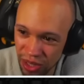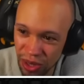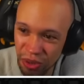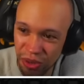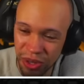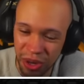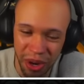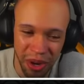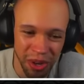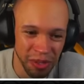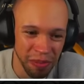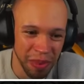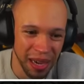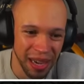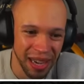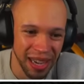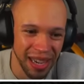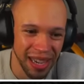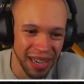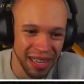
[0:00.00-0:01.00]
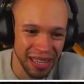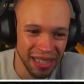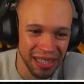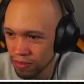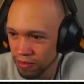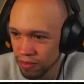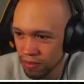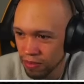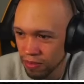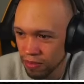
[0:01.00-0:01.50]
turns behind.
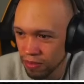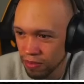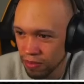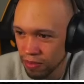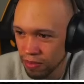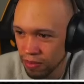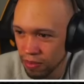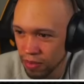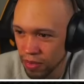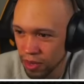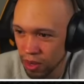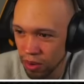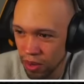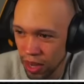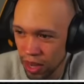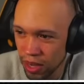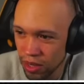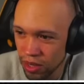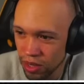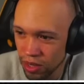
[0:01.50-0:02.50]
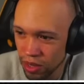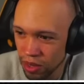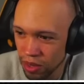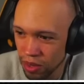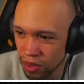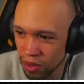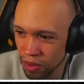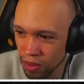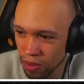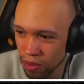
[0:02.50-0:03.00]
Okay,
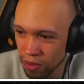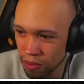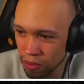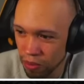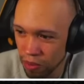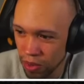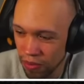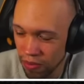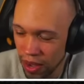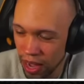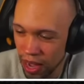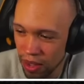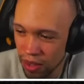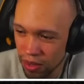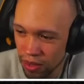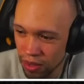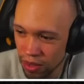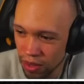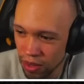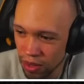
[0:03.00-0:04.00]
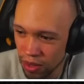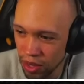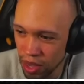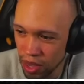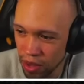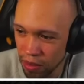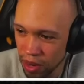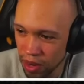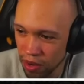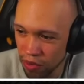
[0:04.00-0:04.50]
so we found another
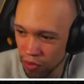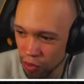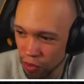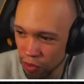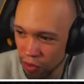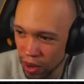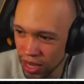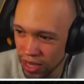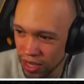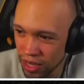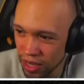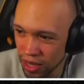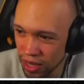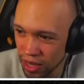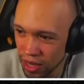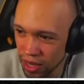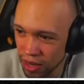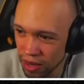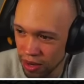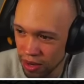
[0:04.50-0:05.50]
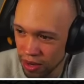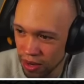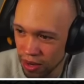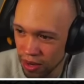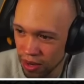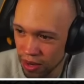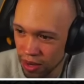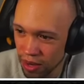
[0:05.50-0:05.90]
Guillemon for raising here.